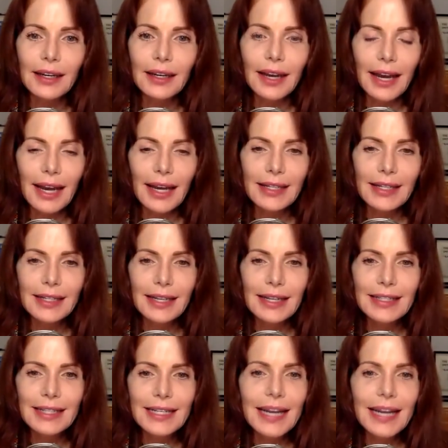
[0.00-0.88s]
and
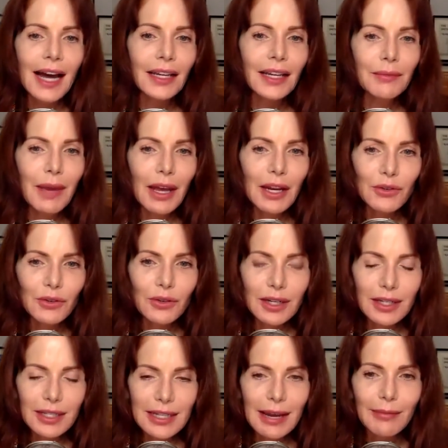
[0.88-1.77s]
it's a documentary
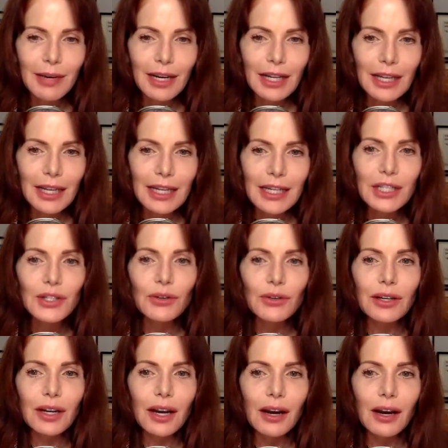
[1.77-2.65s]
examining the
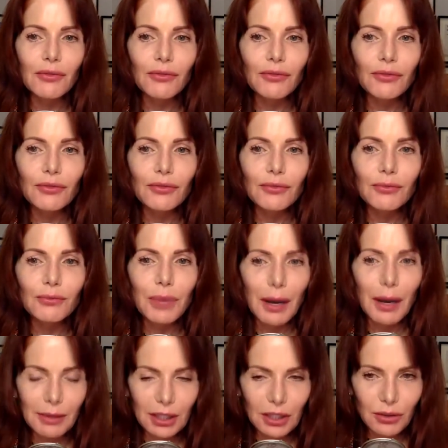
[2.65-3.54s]
history of
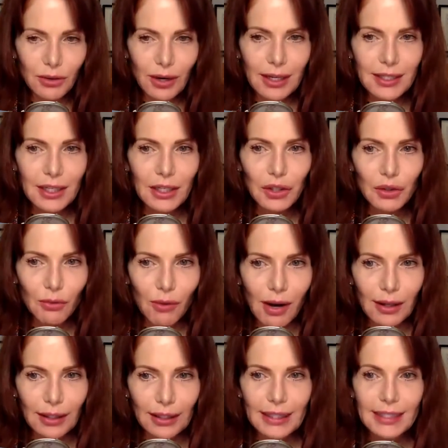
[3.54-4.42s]
public transit
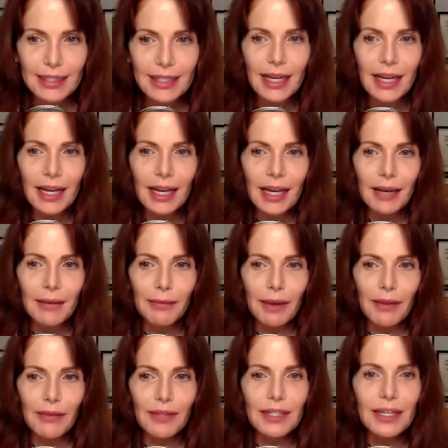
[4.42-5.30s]
trolleys
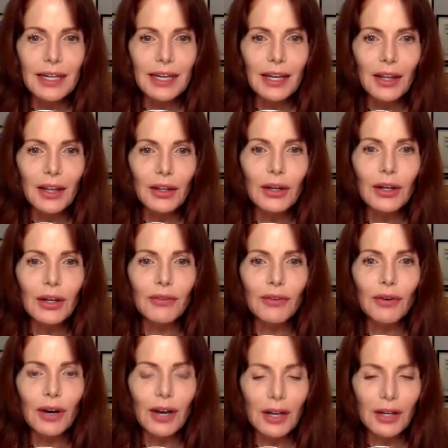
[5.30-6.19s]
by visiting
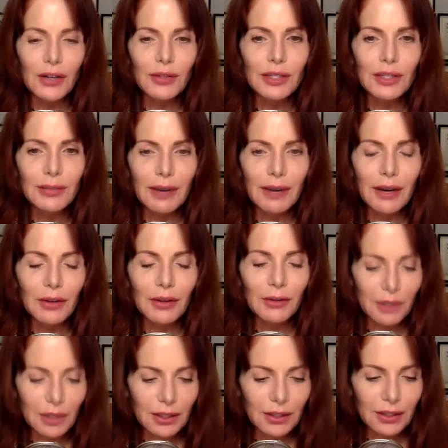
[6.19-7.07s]
34 countries around the
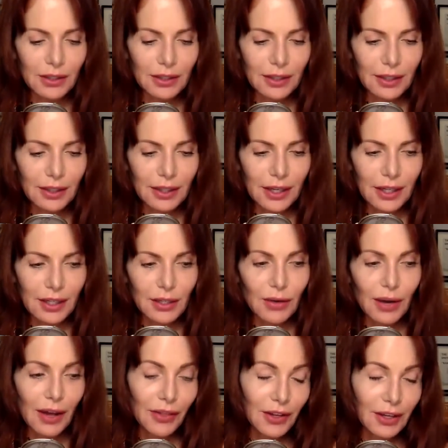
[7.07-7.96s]
world so
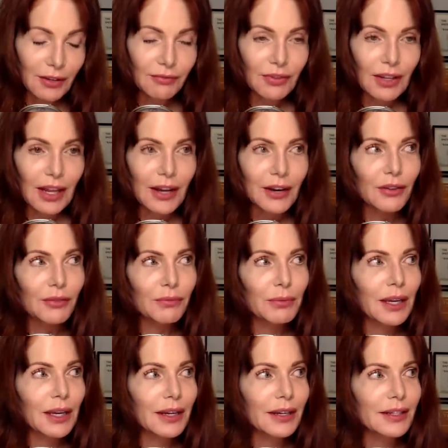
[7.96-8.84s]
I think flat
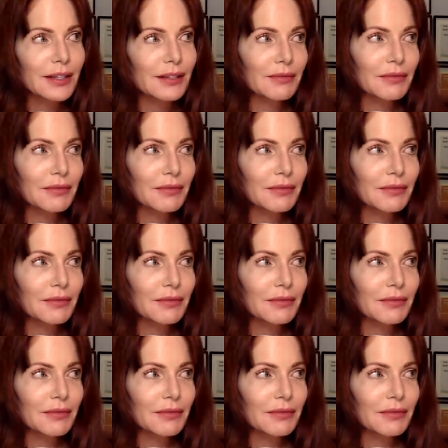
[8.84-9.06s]
Earth kicks